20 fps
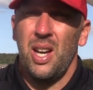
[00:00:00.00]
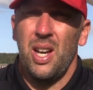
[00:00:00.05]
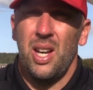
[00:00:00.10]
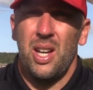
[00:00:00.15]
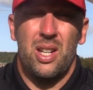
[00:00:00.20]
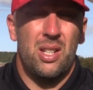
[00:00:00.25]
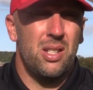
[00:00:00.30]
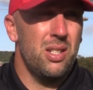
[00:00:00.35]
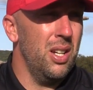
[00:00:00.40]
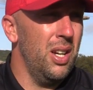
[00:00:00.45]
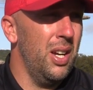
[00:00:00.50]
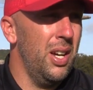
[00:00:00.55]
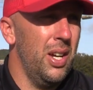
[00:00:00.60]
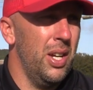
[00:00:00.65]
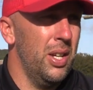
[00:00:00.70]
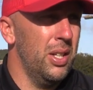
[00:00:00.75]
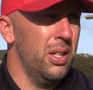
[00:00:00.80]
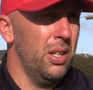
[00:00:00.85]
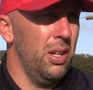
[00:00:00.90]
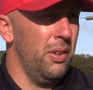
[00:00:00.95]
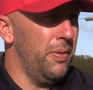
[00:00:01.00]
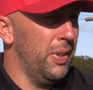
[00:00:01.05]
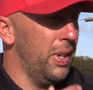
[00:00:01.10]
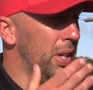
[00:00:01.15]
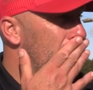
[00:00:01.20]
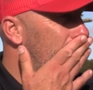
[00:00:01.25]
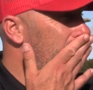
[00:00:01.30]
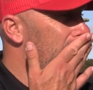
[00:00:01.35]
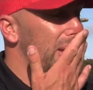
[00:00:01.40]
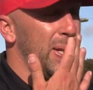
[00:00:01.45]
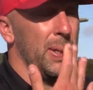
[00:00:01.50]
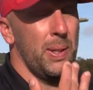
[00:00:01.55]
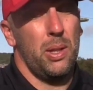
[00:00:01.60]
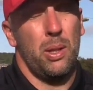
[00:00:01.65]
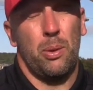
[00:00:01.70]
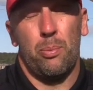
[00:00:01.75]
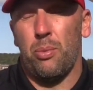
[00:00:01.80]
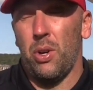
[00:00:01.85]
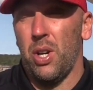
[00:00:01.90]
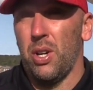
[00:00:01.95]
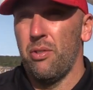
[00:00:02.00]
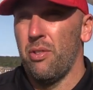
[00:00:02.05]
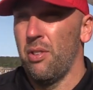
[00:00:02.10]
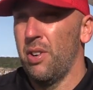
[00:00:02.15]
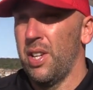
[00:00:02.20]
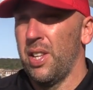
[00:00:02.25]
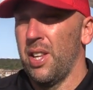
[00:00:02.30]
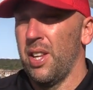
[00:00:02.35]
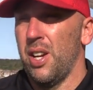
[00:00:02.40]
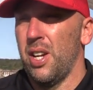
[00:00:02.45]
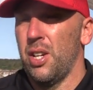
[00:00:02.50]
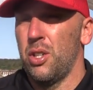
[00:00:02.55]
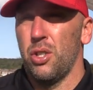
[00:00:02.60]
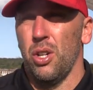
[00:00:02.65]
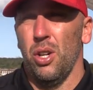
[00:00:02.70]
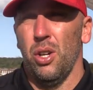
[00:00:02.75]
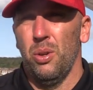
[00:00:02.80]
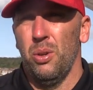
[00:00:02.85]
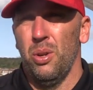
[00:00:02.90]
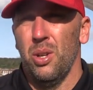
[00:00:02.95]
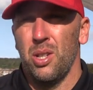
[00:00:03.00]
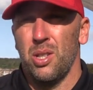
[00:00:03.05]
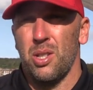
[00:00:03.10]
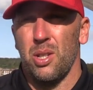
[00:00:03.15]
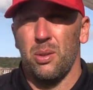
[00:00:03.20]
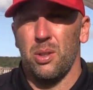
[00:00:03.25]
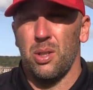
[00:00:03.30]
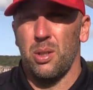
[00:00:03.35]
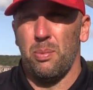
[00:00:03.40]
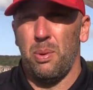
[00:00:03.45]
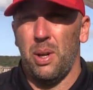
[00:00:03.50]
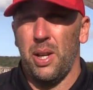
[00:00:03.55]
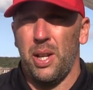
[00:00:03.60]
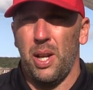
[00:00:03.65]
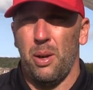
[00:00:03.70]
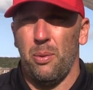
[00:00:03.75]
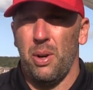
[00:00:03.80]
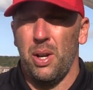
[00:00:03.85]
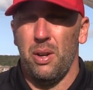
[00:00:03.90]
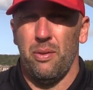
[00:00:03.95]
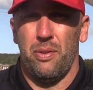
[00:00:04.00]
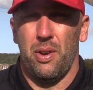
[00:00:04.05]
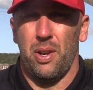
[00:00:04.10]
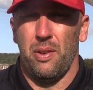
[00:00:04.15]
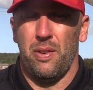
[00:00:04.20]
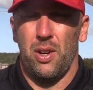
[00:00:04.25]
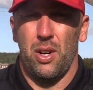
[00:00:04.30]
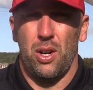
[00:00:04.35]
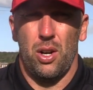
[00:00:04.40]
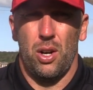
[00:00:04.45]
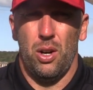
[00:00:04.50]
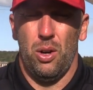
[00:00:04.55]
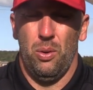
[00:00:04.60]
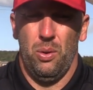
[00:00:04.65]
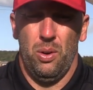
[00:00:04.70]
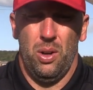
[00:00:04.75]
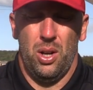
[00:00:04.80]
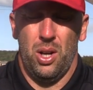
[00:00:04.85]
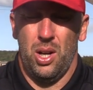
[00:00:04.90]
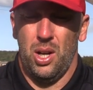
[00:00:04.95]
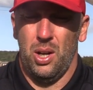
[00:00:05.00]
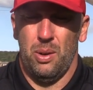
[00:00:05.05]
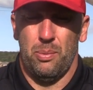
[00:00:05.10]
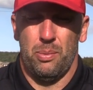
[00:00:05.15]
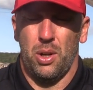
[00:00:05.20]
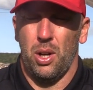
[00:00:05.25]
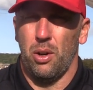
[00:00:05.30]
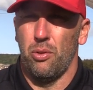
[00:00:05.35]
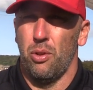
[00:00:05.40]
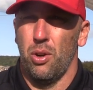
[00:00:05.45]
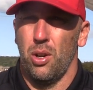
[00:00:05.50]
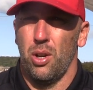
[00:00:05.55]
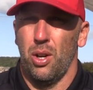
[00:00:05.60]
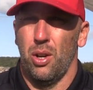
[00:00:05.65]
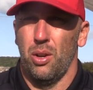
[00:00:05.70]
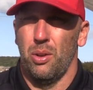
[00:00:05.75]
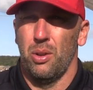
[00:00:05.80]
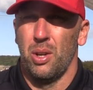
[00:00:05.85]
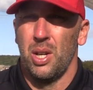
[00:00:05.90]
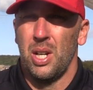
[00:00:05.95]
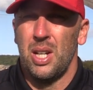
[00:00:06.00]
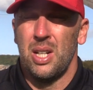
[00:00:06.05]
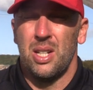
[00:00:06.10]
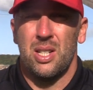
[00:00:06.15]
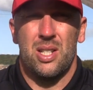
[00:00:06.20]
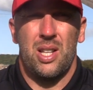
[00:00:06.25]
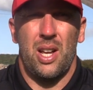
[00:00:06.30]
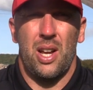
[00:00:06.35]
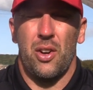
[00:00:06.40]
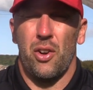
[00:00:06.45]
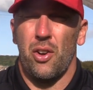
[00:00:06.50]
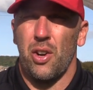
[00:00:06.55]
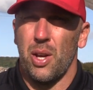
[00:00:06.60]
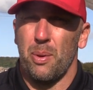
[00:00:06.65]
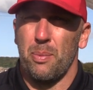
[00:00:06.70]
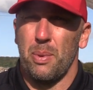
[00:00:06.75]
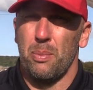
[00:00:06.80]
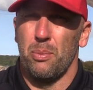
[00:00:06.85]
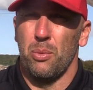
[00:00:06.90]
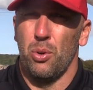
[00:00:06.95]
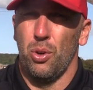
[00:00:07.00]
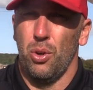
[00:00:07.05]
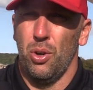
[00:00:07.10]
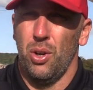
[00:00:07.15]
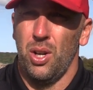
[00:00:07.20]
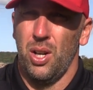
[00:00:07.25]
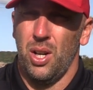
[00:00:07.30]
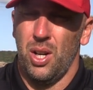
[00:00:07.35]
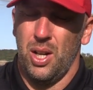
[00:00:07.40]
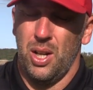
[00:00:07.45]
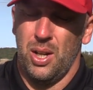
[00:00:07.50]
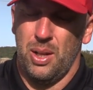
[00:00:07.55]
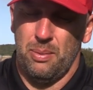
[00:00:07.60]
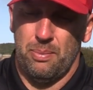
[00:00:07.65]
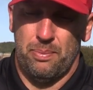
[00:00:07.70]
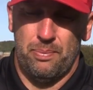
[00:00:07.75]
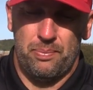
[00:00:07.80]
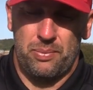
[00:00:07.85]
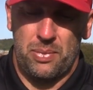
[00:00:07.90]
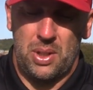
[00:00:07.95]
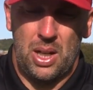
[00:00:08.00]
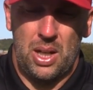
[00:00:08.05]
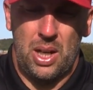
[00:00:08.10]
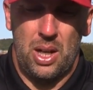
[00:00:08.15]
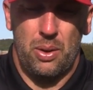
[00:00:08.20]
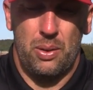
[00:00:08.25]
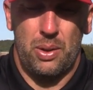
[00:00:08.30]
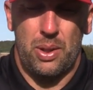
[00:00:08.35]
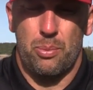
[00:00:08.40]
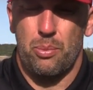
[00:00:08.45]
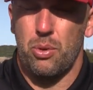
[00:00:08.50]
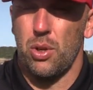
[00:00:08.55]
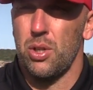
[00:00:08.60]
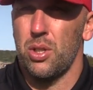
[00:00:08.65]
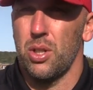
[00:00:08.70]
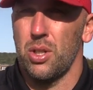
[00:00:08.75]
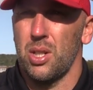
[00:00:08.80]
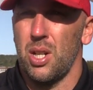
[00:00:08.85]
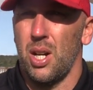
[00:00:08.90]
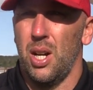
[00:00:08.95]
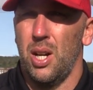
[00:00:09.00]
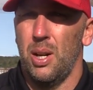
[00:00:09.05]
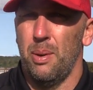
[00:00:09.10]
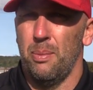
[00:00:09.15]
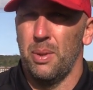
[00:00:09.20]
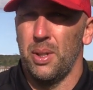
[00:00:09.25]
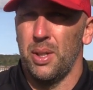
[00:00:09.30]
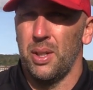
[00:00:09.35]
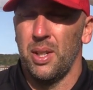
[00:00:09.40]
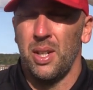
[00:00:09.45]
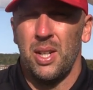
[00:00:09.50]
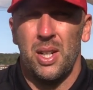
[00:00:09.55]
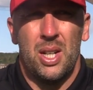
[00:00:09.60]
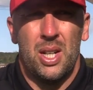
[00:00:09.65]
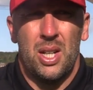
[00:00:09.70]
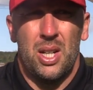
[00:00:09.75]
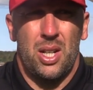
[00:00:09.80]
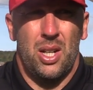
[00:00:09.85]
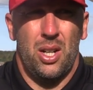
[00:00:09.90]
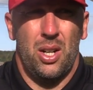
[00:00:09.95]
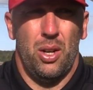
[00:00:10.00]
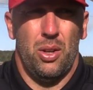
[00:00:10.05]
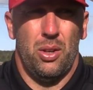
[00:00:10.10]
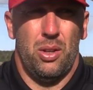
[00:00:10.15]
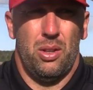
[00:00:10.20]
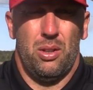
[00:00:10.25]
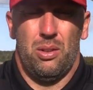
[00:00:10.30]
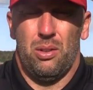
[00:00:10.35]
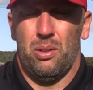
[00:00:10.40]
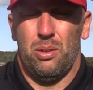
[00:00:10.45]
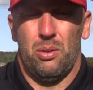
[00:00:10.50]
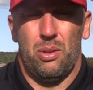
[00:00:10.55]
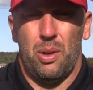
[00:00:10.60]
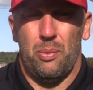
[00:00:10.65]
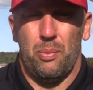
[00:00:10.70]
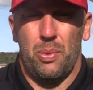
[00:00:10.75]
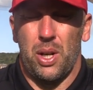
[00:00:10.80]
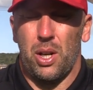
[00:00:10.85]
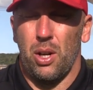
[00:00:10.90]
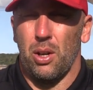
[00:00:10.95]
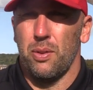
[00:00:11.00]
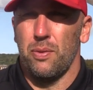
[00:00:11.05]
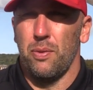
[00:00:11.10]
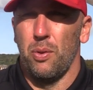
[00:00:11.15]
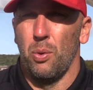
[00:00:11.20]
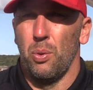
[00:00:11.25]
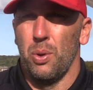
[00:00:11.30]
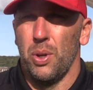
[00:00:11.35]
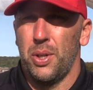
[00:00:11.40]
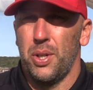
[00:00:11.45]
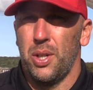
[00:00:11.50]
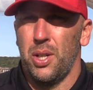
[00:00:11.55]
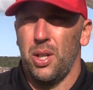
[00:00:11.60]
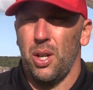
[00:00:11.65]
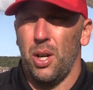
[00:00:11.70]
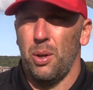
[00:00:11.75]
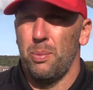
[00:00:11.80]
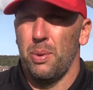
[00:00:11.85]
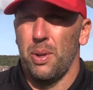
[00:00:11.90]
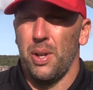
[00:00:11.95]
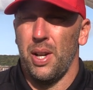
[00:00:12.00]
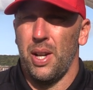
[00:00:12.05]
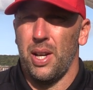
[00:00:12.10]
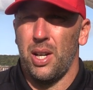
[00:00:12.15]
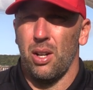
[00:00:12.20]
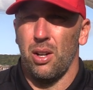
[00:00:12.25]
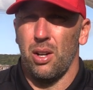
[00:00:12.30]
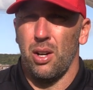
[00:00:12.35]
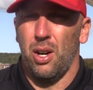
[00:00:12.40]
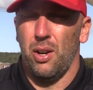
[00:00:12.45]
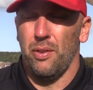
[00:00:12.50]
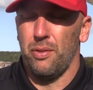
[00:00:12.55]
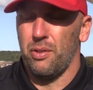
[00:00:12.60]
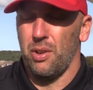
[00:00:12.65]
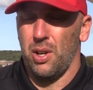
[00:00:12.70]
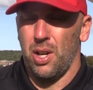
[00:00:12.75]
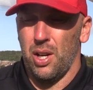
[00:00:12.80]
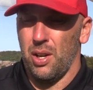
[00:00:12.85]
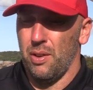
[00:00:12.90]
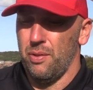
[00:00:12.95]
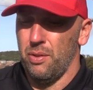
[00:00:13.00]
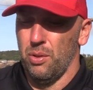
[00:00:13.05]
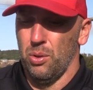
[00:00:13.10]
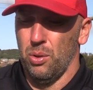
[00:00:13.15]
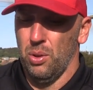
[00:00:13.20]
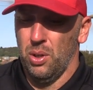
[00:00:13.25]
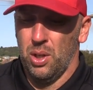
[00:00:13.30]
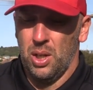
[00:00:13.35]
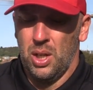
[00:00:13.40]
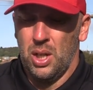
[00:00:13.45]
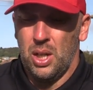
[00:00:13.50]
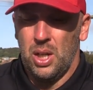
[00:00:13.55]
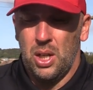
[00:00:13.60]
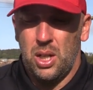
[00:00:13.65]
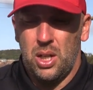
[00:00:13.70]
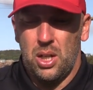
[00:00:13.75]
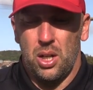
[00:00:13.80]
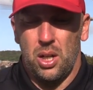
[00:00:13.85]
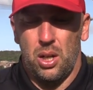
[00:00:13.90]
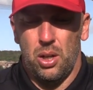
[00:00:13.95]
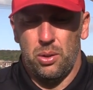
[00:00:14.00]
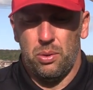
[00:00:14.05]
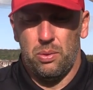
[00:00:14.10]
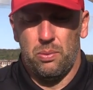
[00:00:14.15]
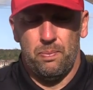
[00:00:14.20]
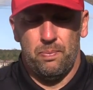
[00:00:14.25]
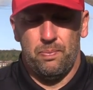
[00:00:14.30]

Yeah, it is, yeah, and I think like the bravery that they show to play that way in front of our goal, you know, Rocco stand on it a bit more, allowing the pressure to come, and you know, then when it goes forward, you're hoping they can look after it. And I thought, you know,